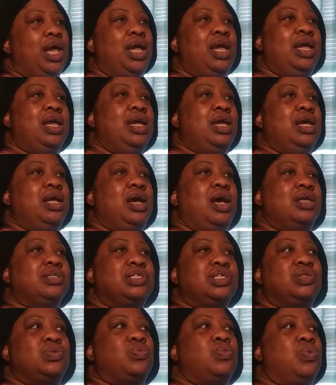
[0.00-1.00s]
And I
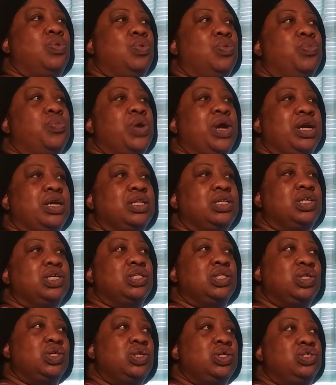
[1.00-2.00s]
just wore a regular
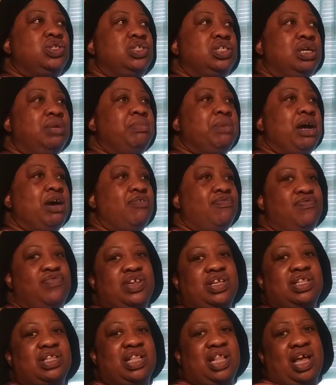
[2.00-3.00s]
little gym
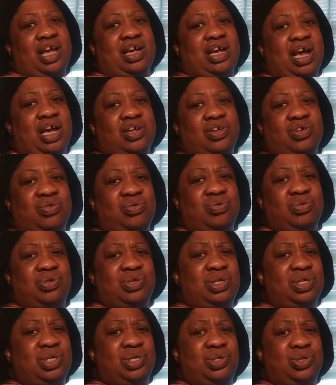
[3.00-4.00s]
outfit like I
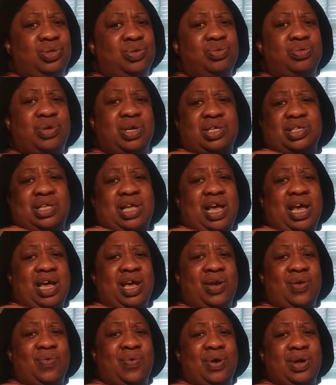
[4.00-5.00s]
usually do because I
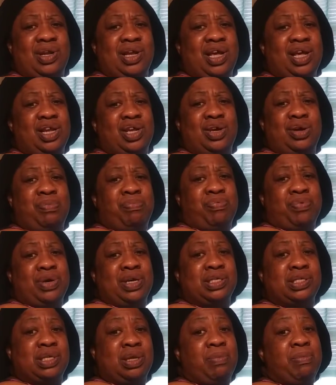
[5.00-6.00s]
ain't going there to
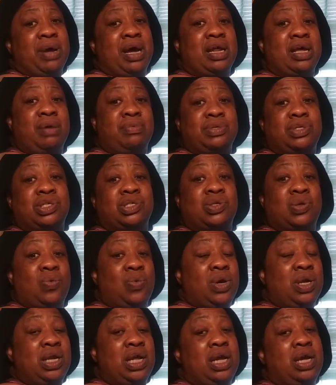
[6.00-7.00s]
impress nobody. I'm just
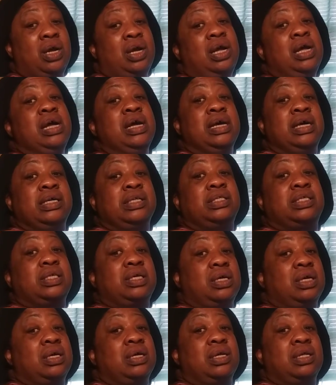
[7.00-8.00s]
going there
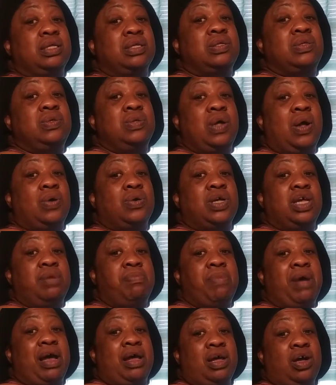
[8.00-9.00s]
to, you know, get
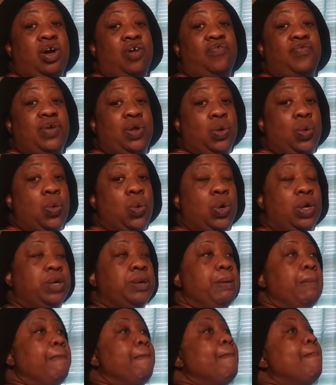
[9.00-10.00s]
my health in order.
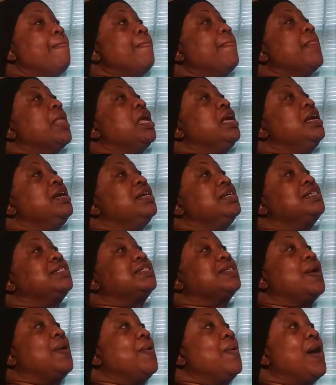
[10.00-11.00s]

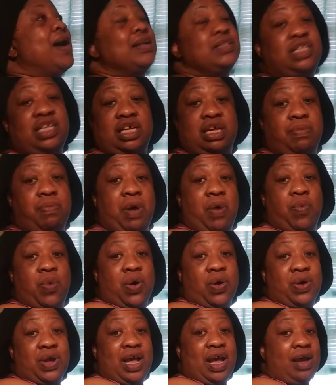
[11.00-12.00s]
So I did my
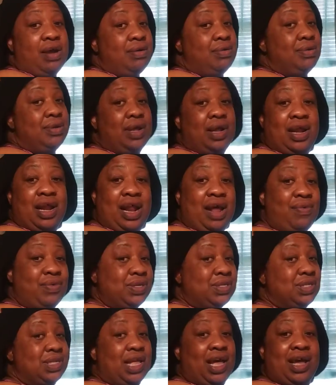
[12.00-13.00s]
workout and I
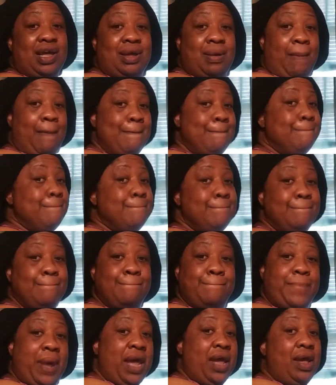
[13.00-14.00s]
was like,
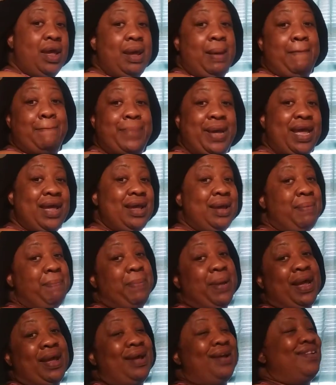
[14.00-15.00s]
bam, bam,
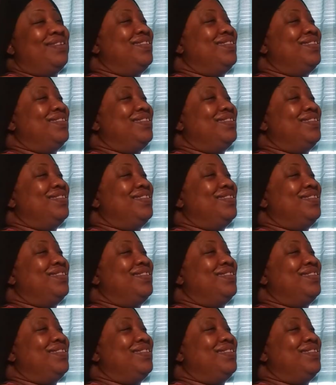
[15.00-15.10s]
bam.